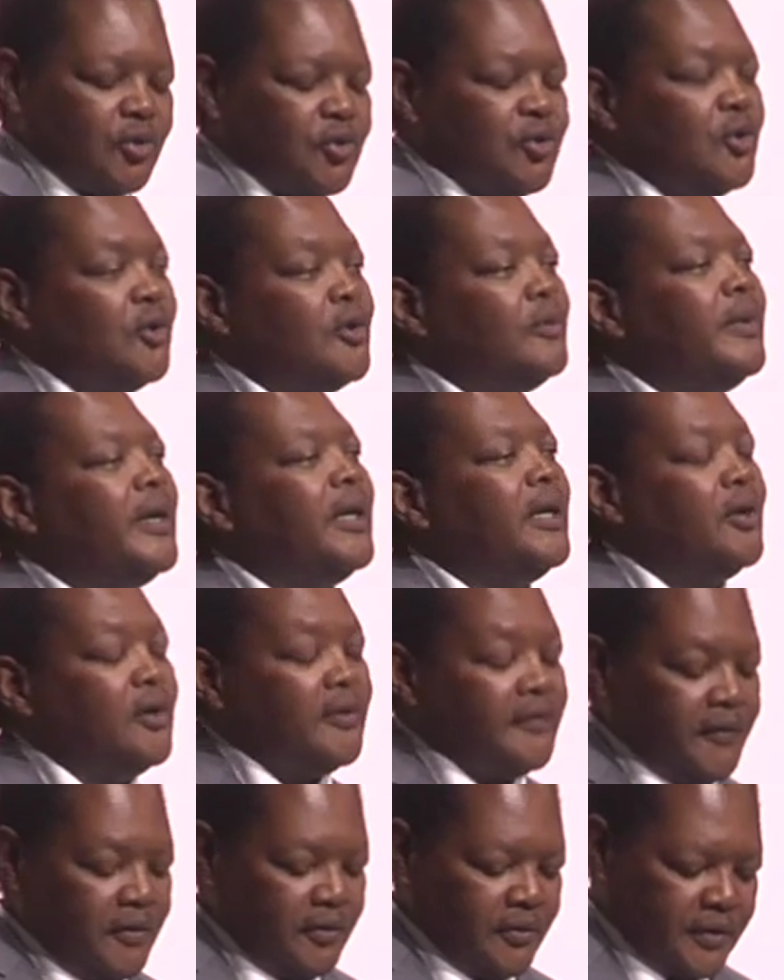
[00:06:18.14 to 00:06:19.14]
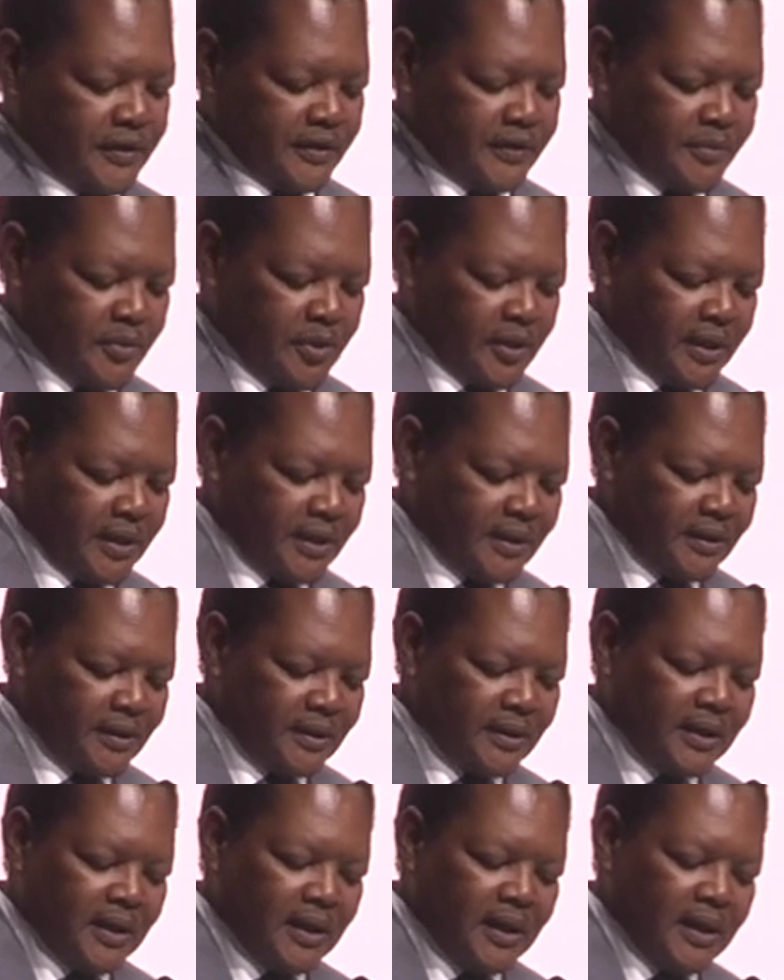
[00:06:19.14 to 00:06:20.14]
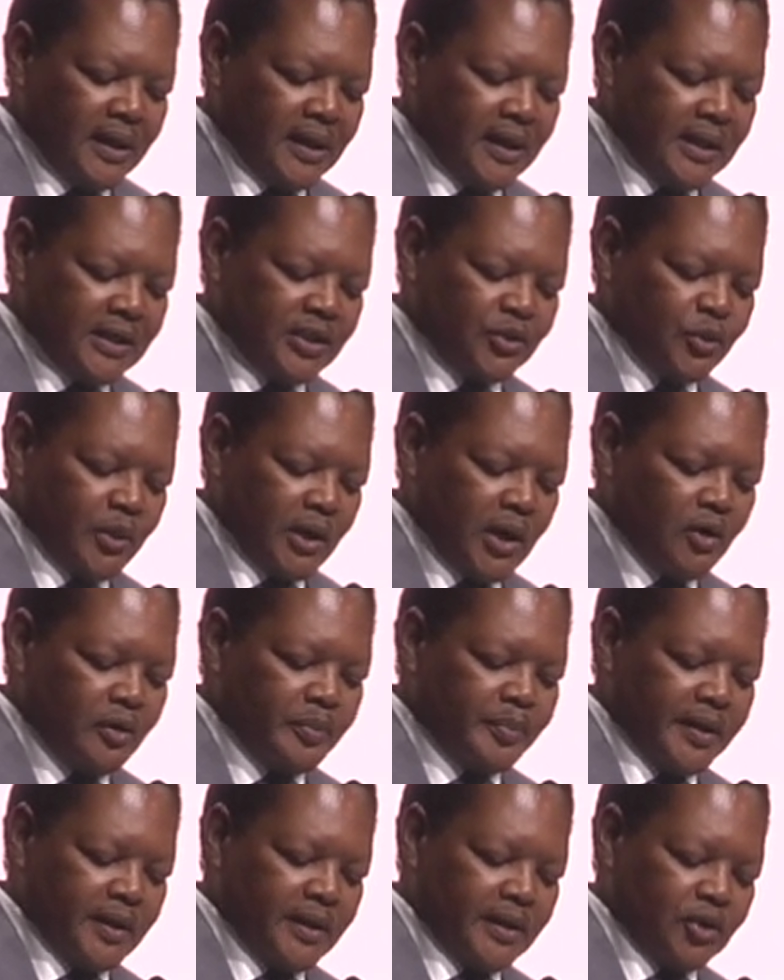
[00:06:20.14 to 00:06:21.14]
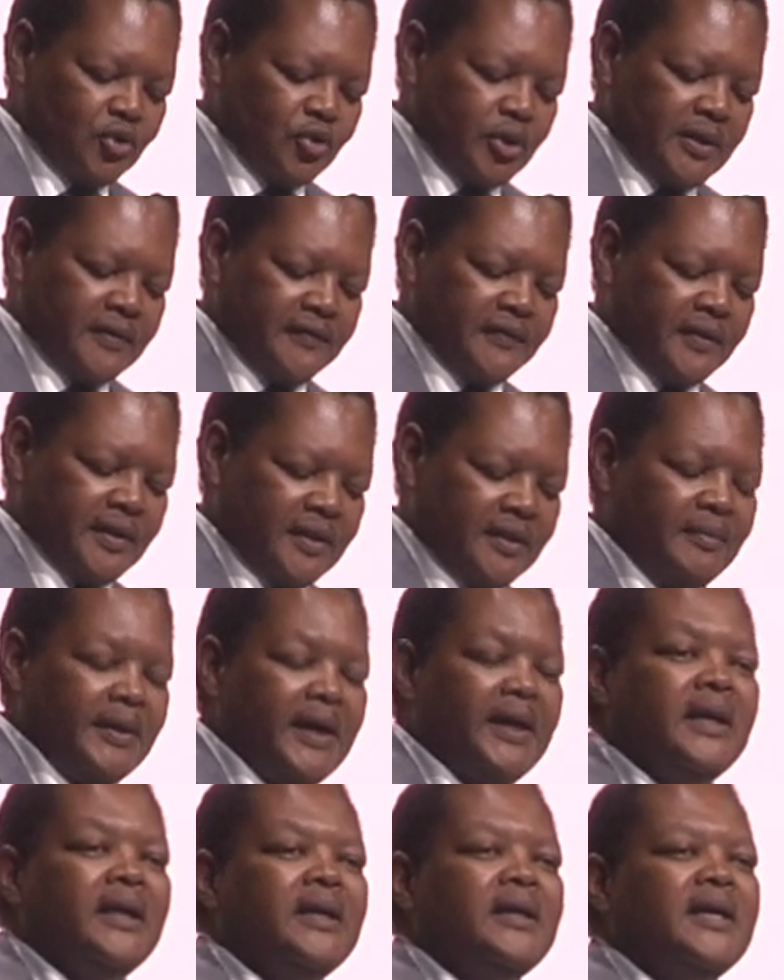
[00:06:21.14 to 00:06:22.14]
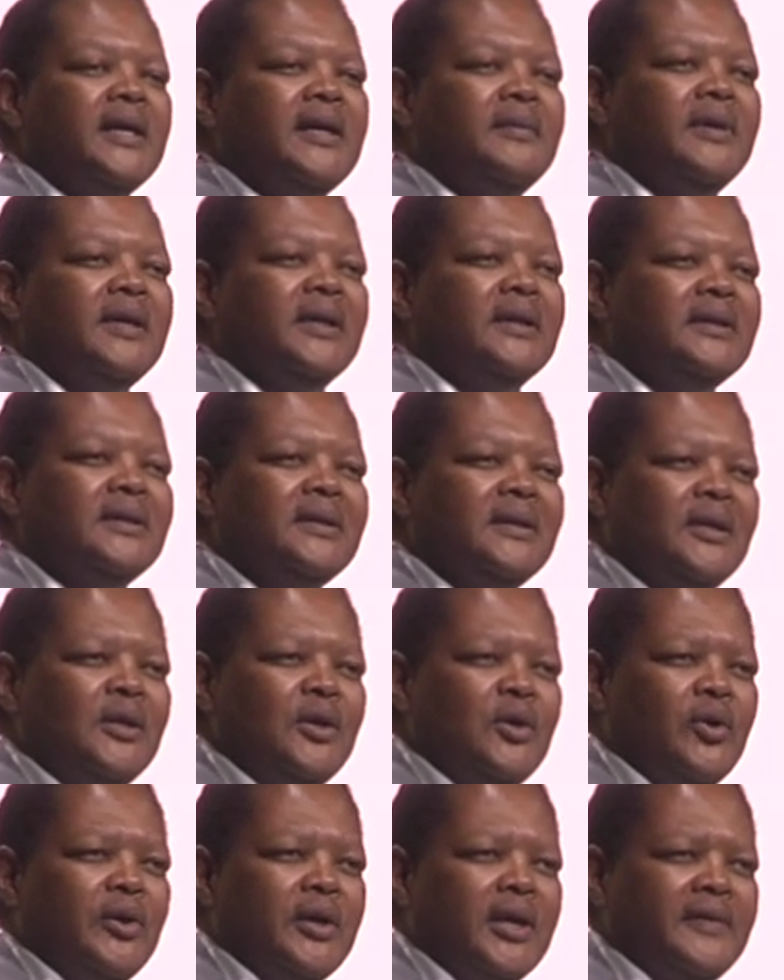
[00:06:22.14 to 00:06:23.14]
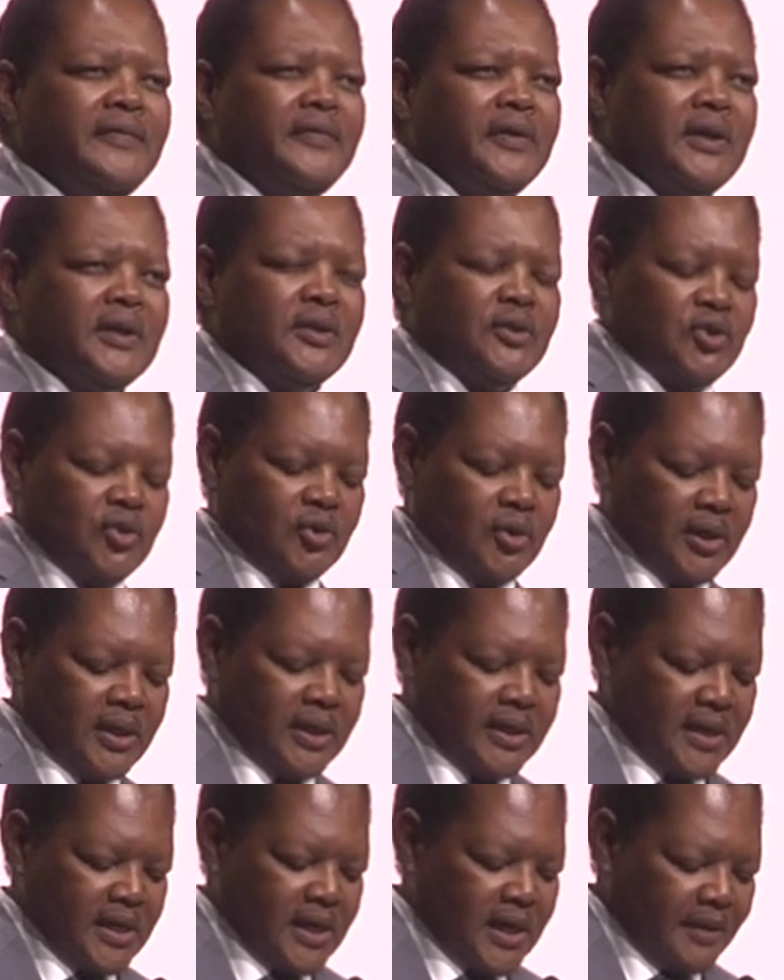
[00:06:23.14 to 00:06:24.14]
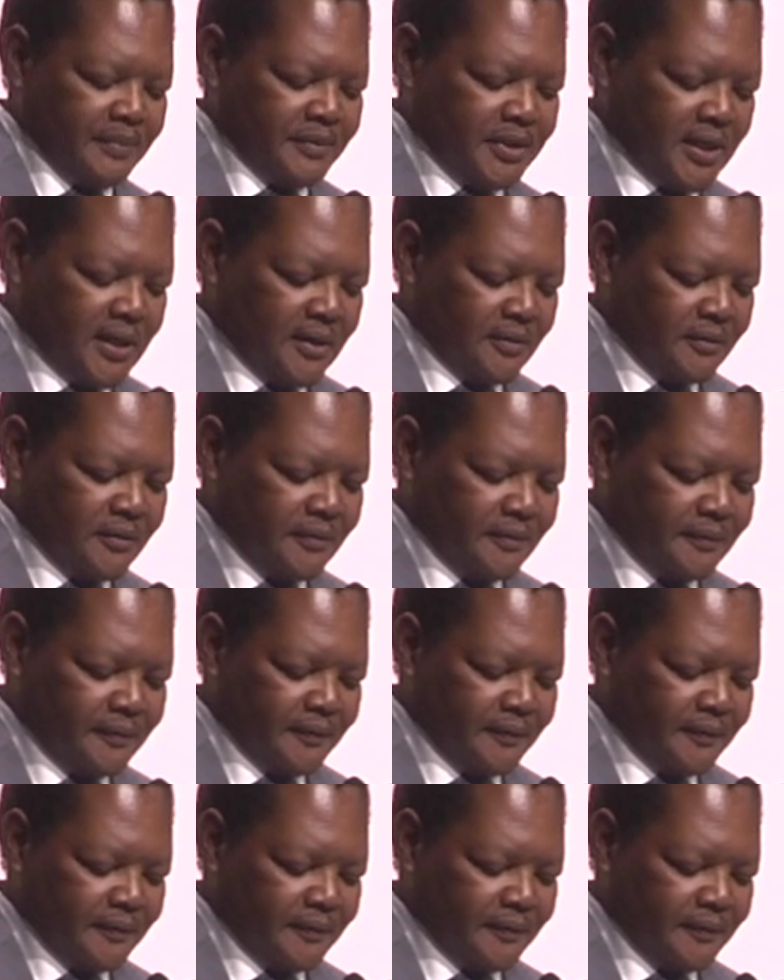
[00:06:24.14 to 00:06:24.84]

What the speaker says: to so many of you this morning as we open the 25th Mining Indaba on African soil in Cape Town.